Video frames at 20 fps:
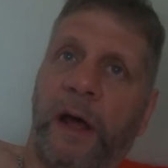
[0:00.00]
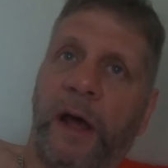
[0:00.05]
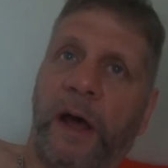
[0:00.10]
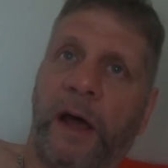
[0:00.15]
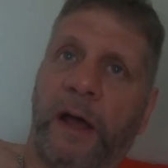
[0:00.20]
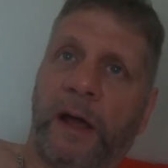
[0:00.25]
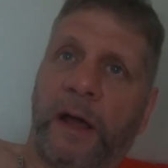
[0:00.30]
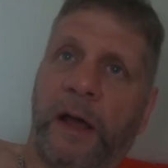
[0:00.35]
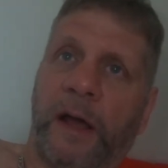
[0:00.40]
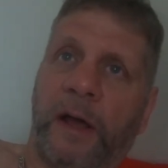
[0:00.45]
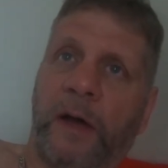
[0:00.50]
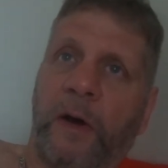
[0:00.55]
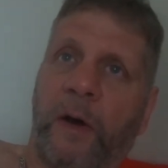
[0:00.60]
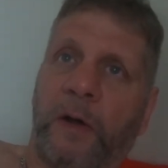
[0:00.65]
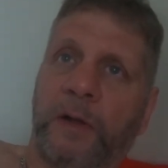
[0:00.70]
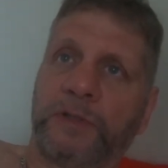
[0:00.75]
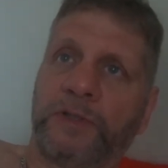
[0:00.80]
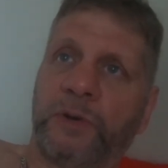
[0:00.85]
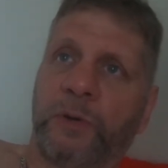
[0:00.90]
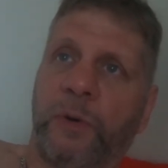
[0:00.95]
I
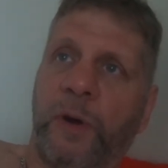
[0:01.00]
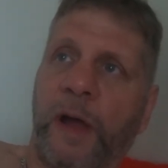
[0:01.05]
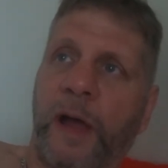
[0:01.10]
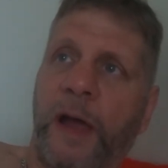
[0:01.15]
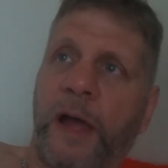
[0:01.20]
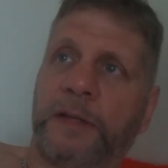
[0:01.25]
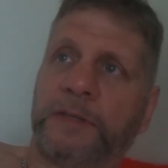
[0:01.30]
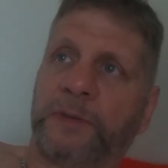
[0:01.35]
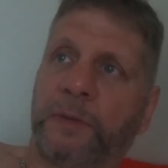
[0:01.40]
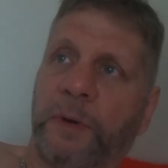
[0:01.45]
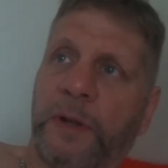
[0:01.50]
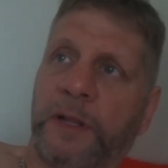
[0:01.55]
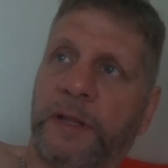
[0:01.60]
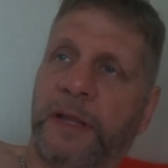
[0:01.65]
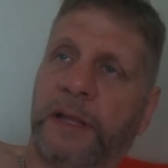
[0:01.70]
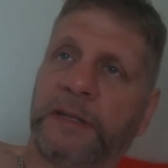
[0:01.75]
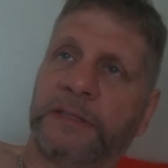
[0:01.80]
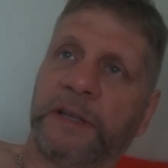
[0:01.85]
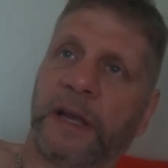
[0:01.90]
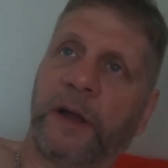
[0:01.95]
called Joanne, so what I
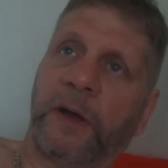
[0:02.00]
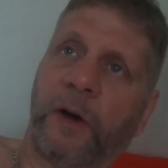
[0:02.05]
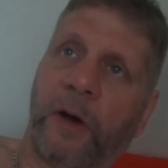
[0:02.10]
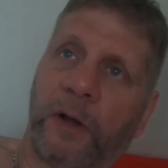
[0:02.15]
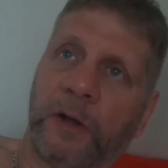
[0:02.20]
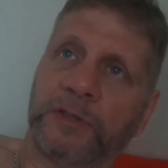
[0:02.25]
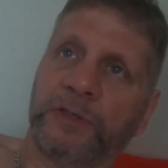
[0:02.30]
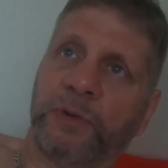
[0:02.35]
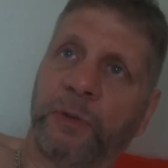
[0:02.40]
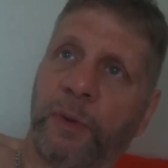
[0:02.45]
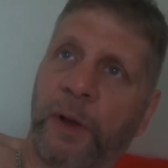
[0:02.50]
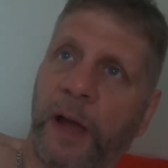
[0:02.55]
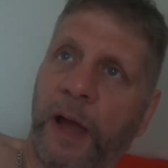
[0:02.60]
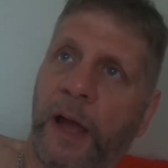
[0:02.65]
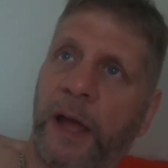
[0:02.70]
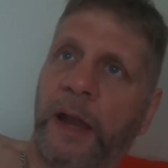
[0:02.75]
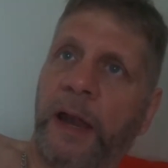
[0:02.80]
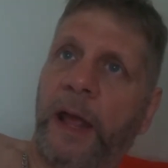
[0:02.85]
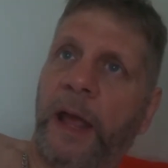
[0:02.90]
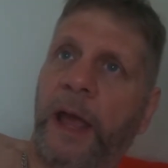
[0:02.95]
did is I called
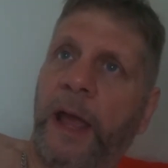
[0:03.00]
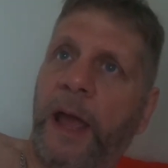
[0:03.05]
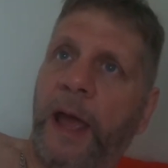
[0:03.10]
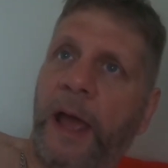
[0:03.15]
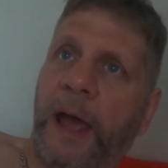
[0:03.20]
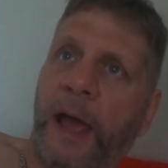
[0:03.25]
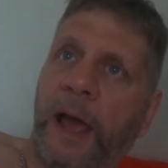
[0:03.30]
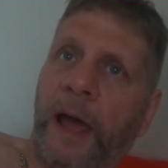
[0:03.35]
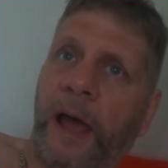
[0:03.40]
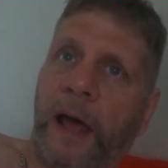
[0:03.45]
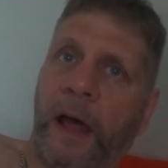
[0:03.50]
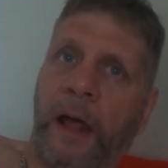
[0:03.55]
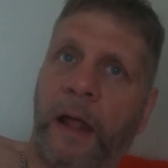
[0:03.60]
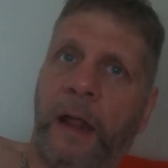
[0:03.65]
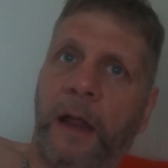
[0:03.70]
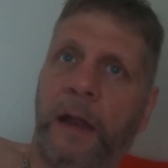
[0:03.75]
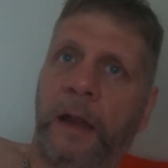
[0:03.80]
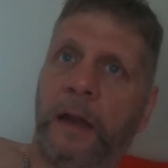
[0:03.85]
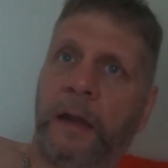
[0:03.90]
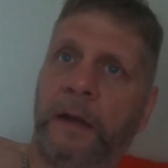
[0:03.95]
Joanne,
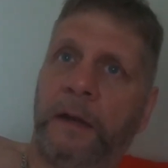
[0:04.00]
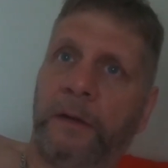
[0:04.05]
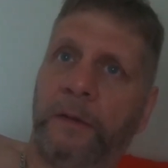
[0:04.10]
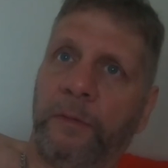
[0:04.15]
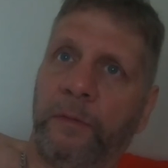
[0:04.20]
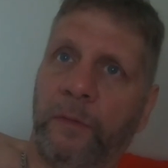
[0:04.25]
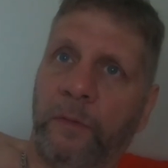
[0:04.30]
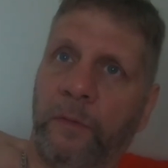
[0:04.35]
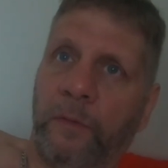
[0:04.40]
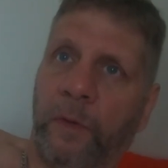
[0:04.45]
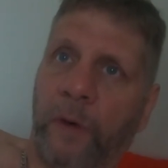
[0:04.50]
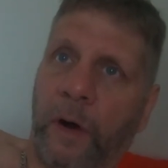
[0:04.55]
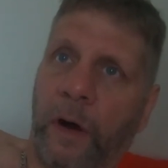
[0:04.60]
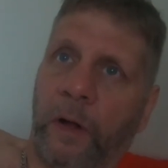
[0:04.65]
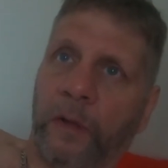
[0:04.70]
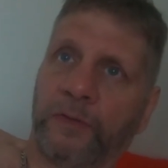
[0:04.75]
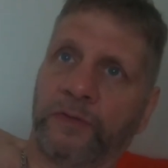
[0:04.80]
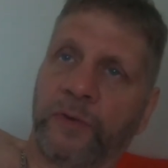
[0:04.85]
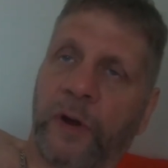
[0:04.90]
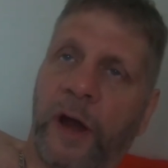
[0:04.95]
and
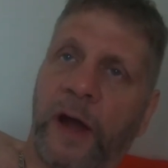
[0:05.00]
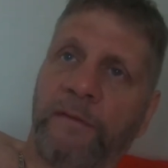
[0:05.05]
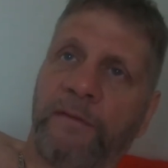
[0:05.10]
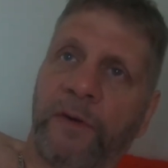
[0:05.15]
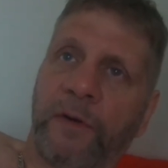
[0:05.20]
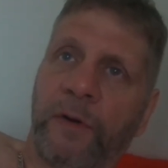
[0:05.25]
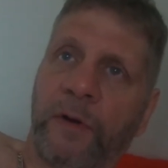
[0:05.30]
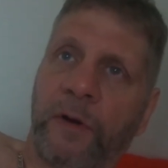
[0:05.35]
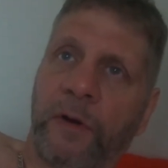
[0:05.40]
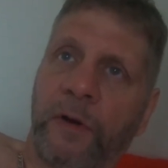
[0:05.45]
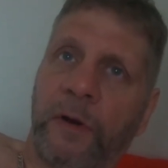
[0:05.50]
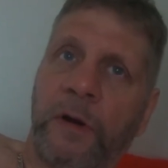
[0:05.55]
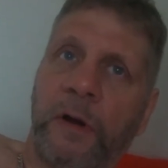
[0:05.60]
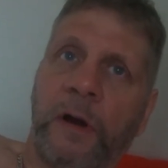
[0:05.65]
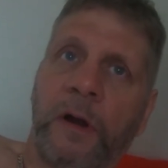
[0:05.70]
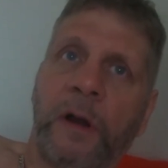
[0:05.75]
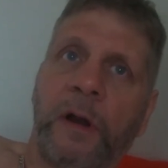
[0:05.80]
I'll drive her.